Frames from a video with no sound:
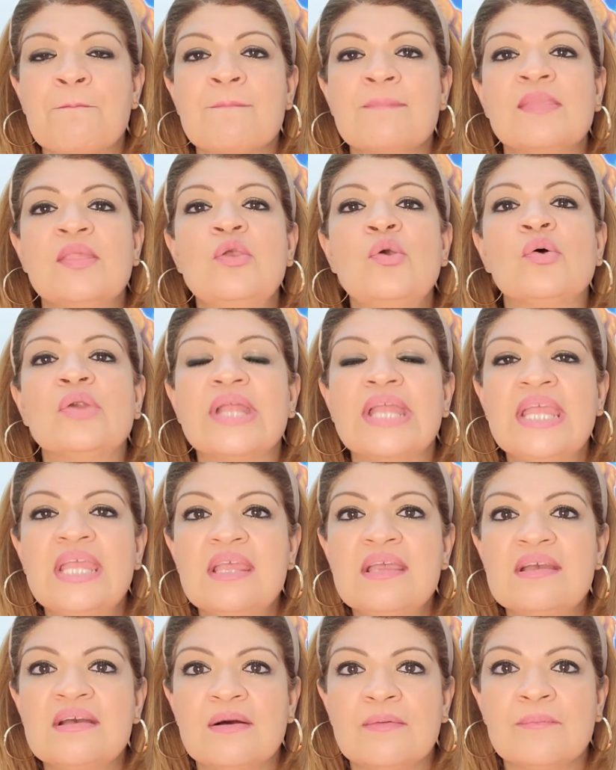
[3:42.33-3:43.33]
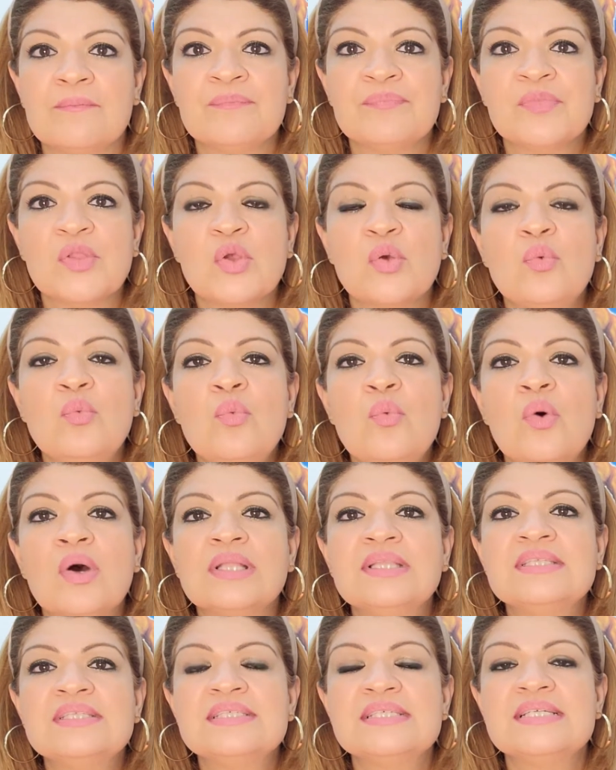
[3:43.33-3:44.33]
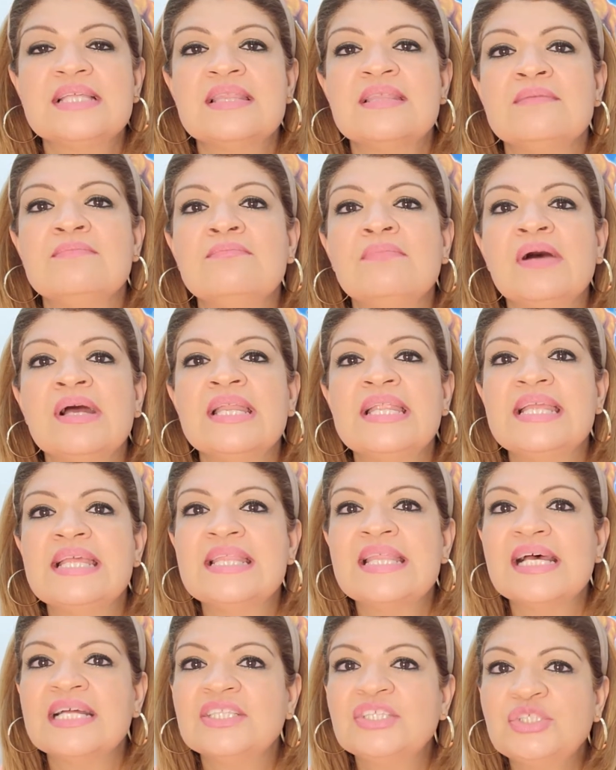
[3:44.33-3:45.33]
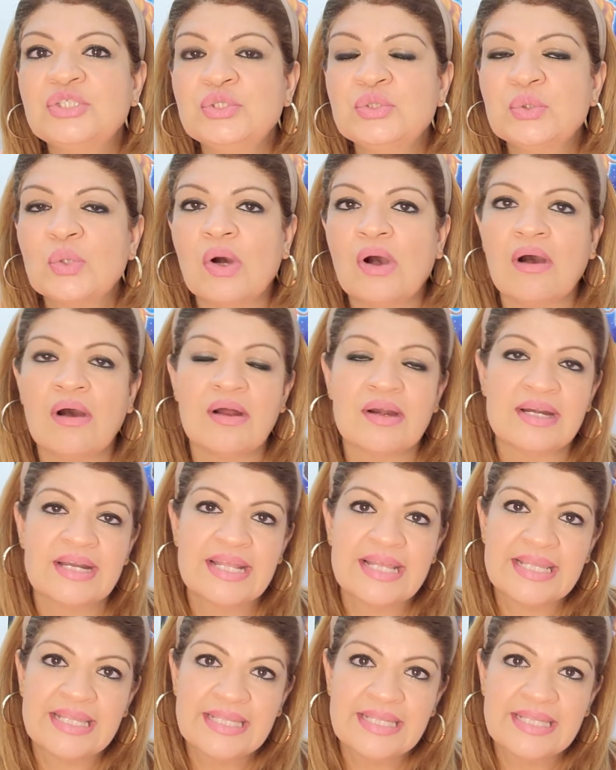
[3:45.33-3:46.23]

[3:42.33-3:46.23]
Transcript: your income, what the money that you are